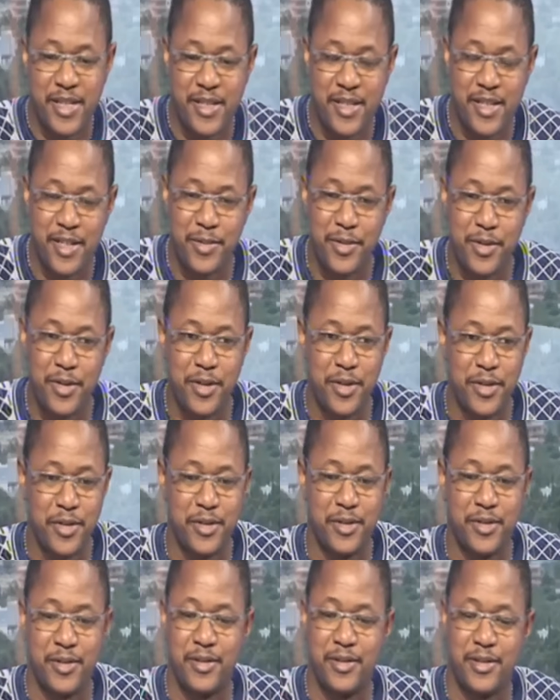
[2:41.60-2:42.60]
pointed out the
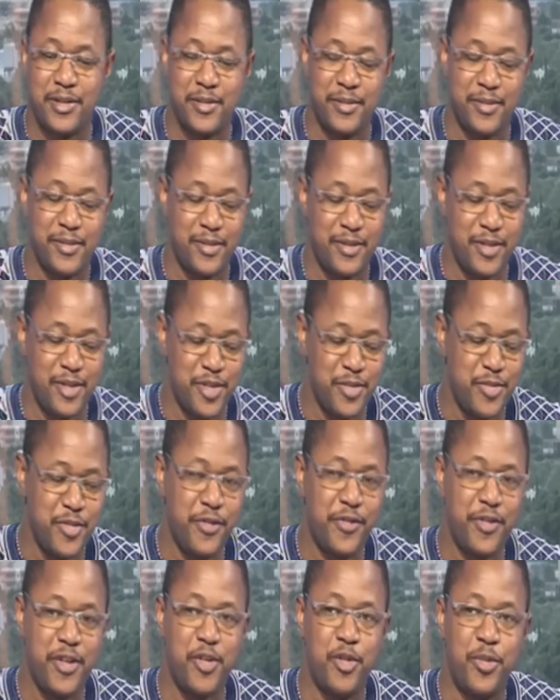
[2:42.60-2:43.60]
hypocrisy of the
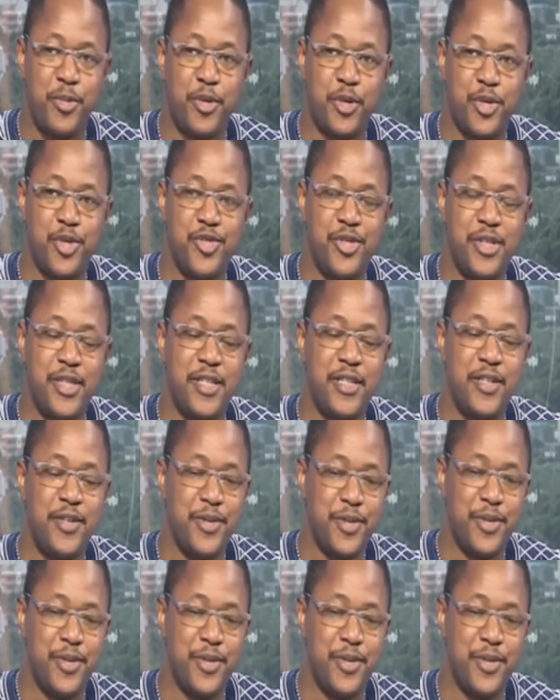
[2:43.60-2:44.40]
global system,